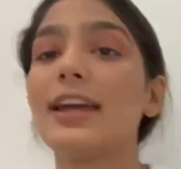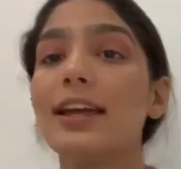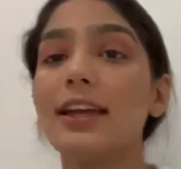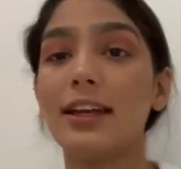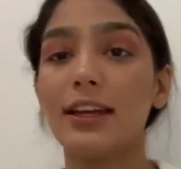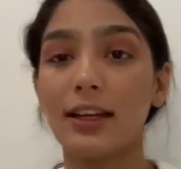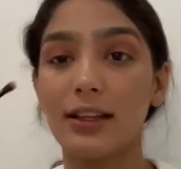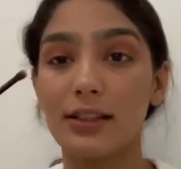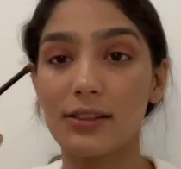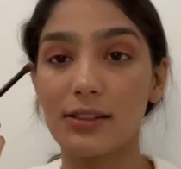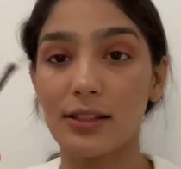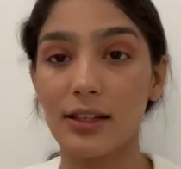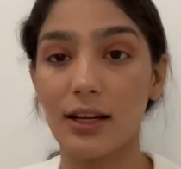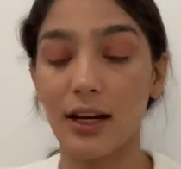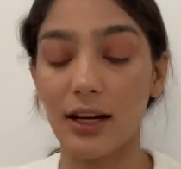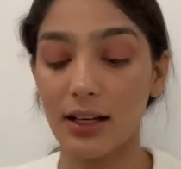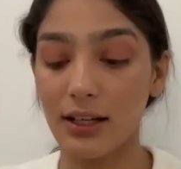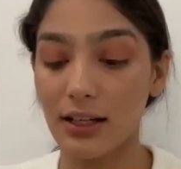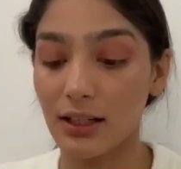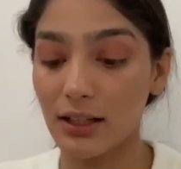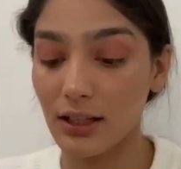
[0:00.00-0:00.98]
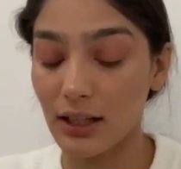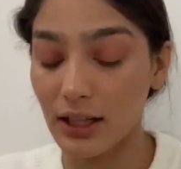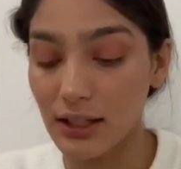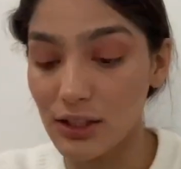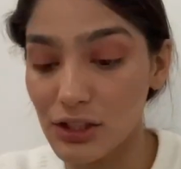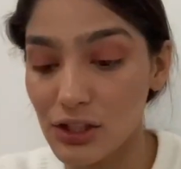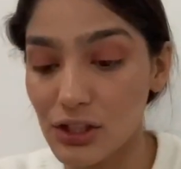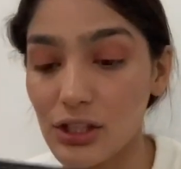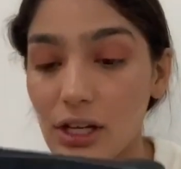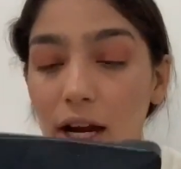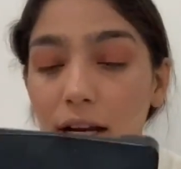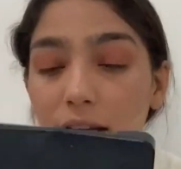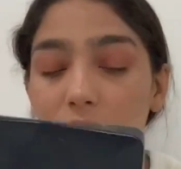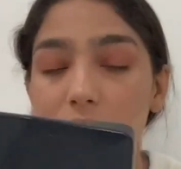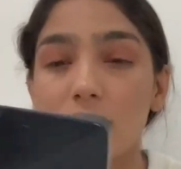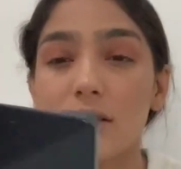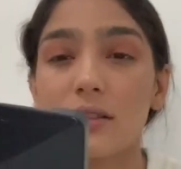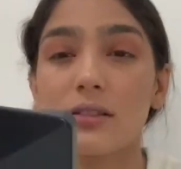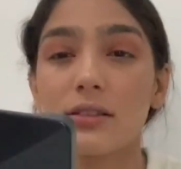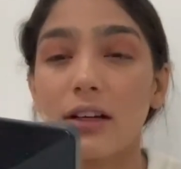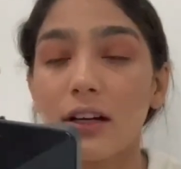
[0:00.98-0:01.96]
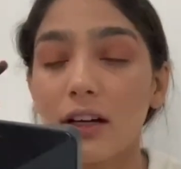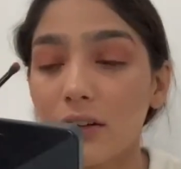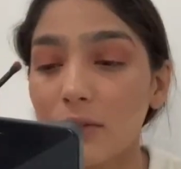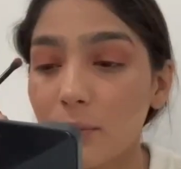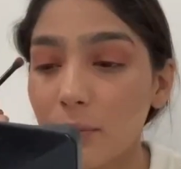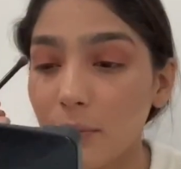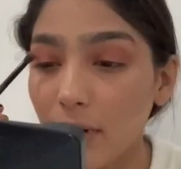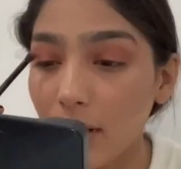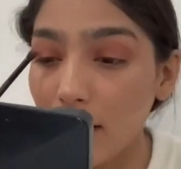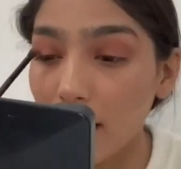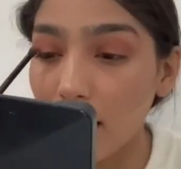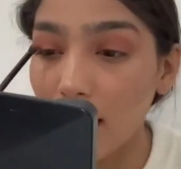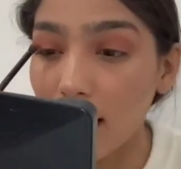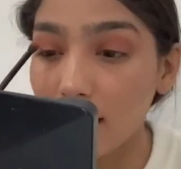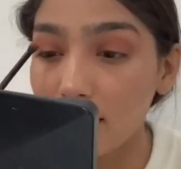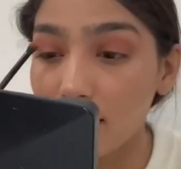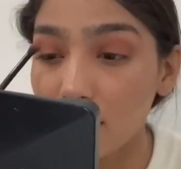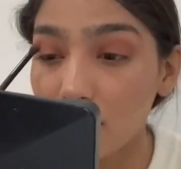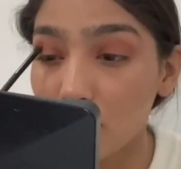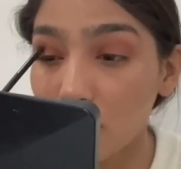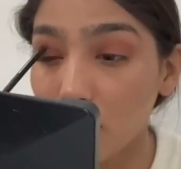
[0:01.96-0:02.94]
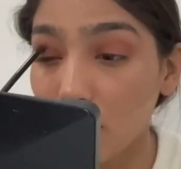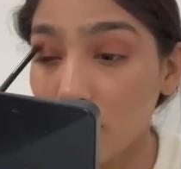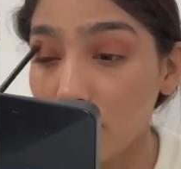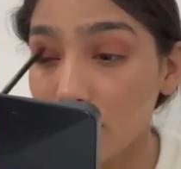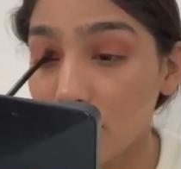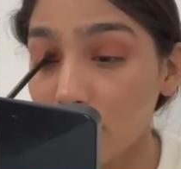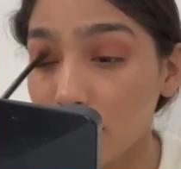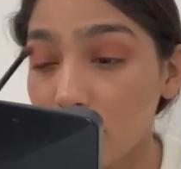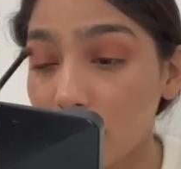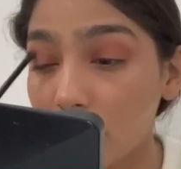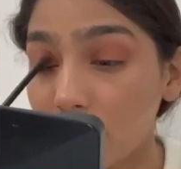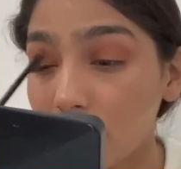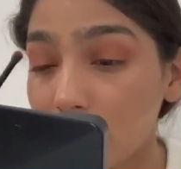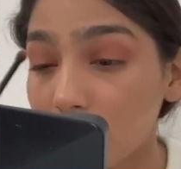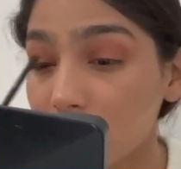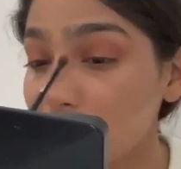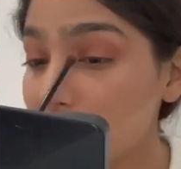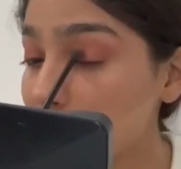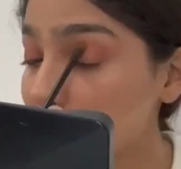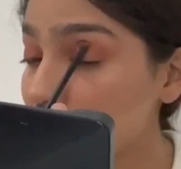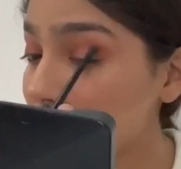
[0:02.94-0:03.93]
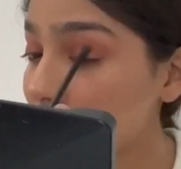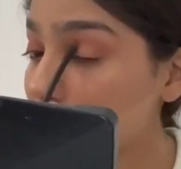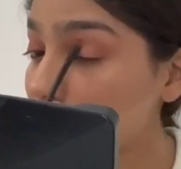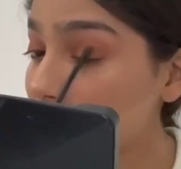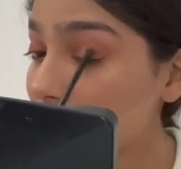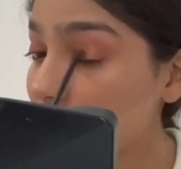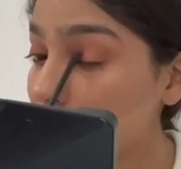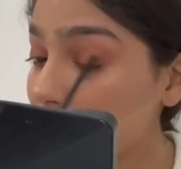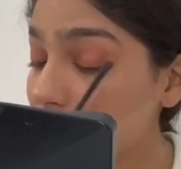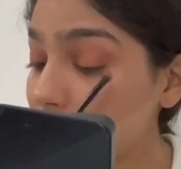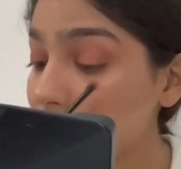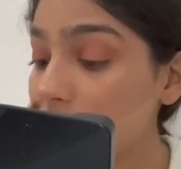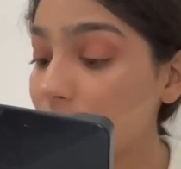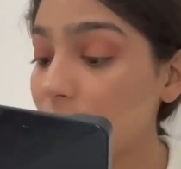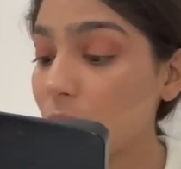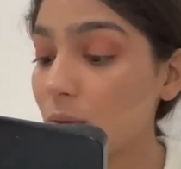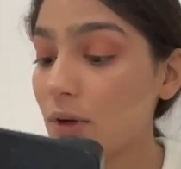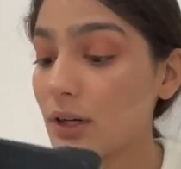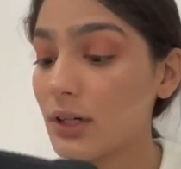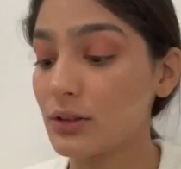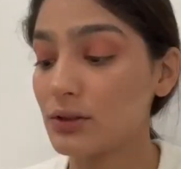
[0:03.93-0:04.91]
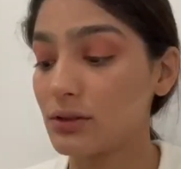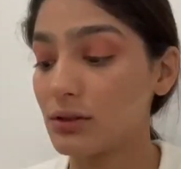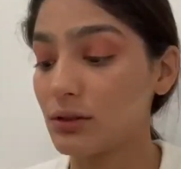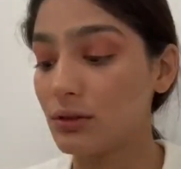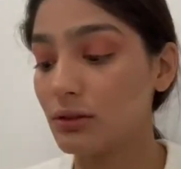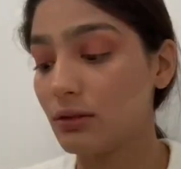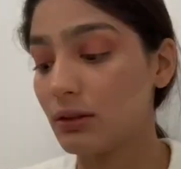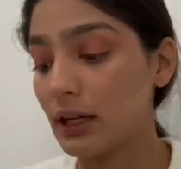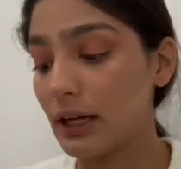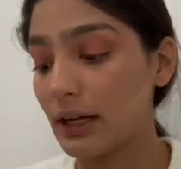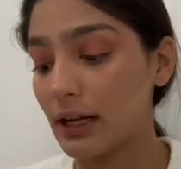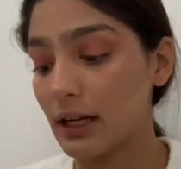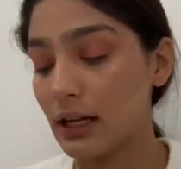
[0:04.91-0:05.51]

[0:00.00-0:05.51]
It's kind of like shiny and stuff, but as I told you in the beginning, I didn't want it to do like